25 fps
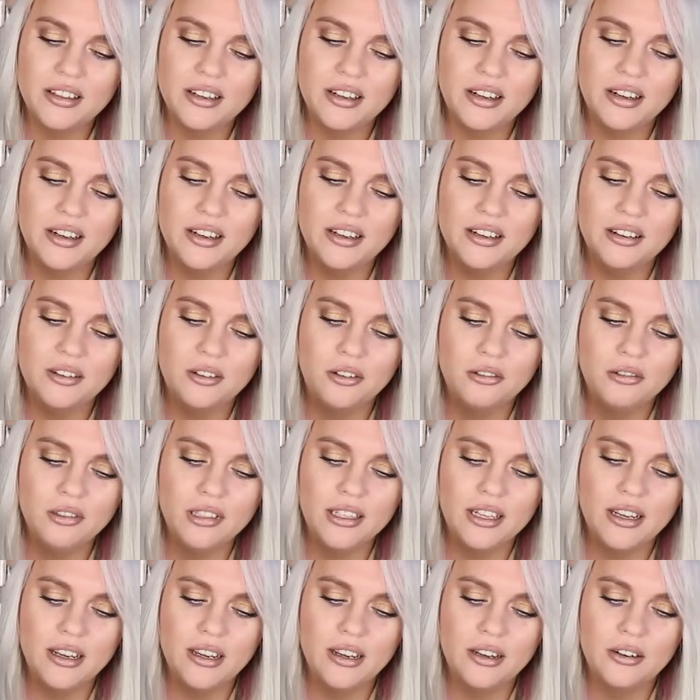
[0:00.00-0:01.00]
that I
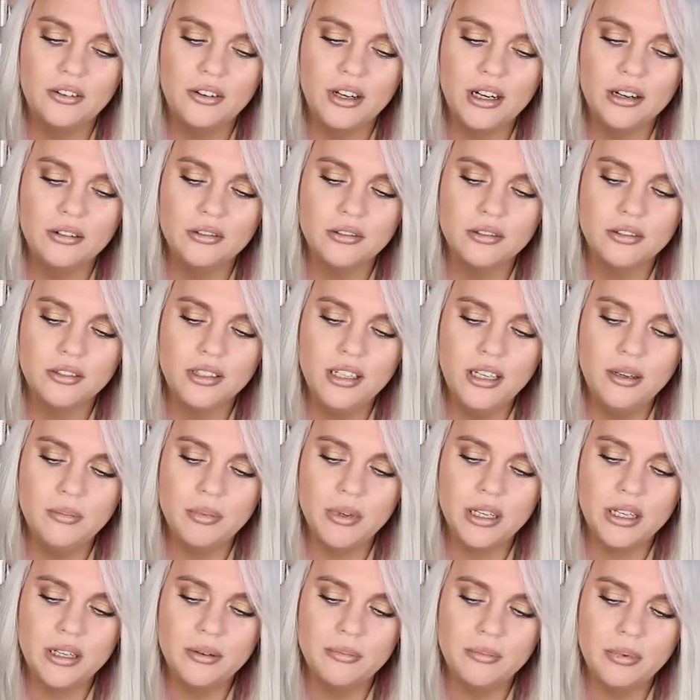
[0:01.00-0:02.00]
only hang around on
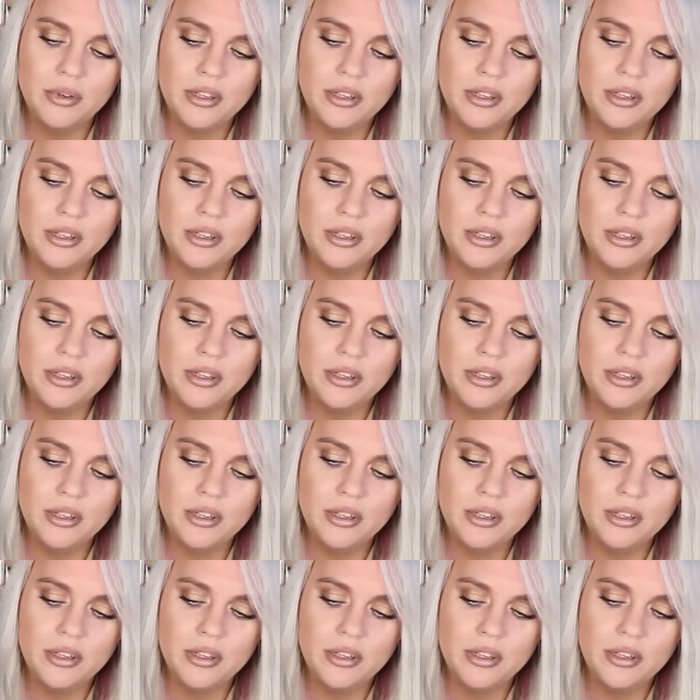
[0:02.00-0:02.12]
eBay,